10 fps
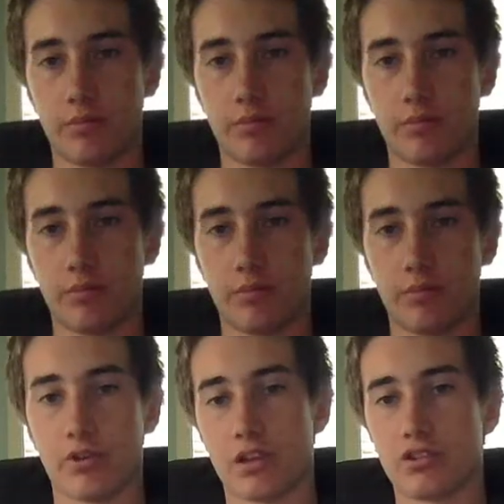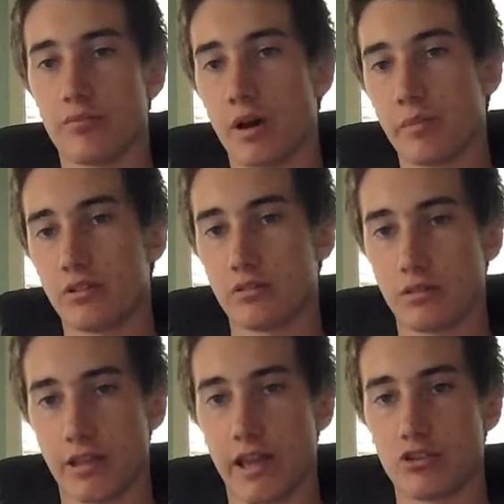Preservation of mummies
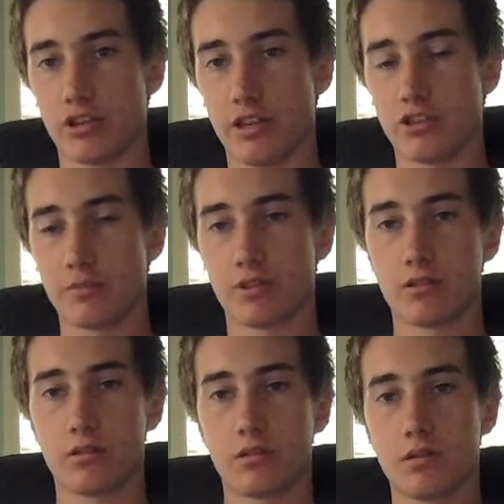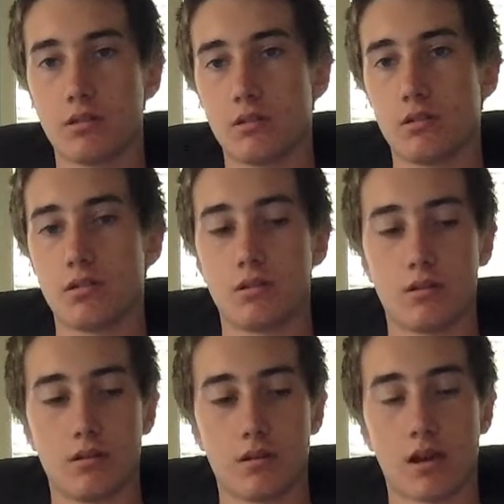in ancient Egypt.
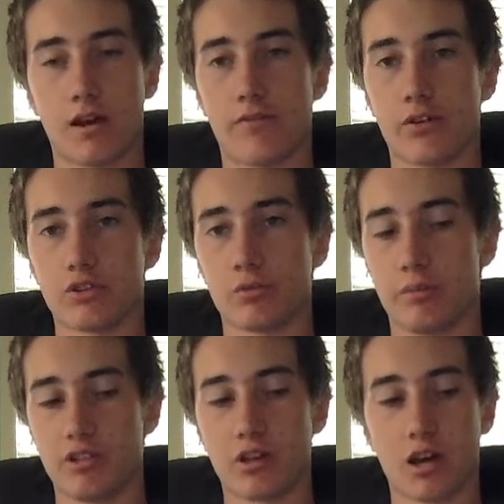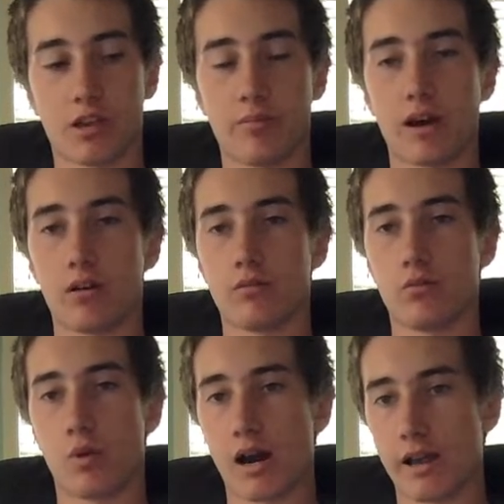First, we're going to be talking about
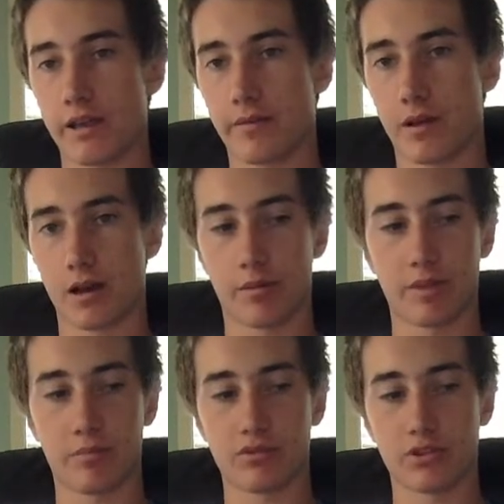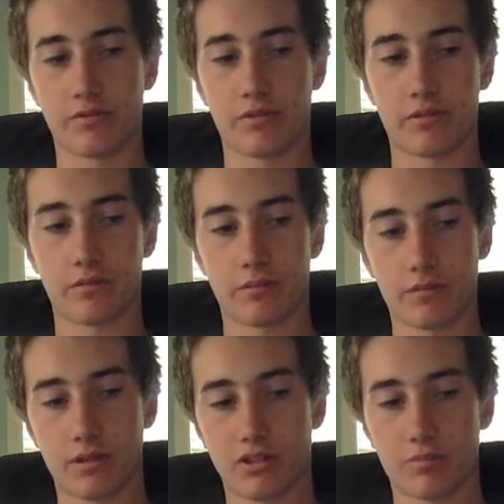why they preserved
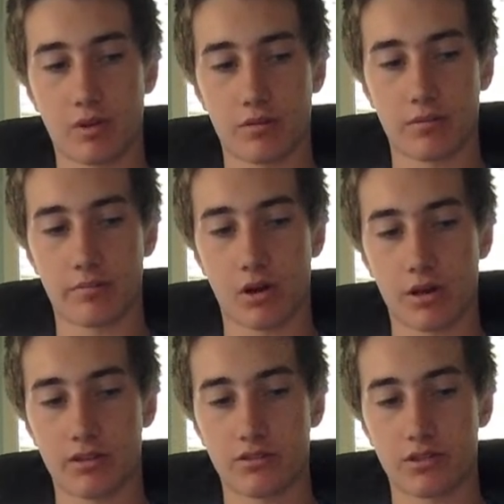these bodies.